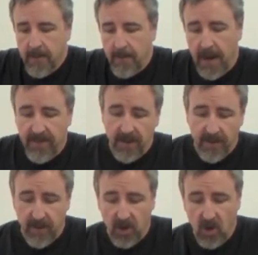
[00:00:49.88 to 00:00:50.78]
But I think
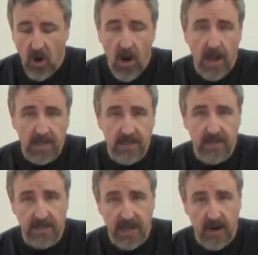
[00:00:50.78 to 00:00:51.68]
that their cost,
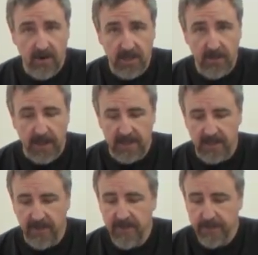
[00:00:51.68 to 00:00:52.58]
because they are
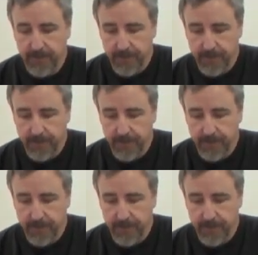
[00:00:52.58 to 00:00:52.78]
expensive,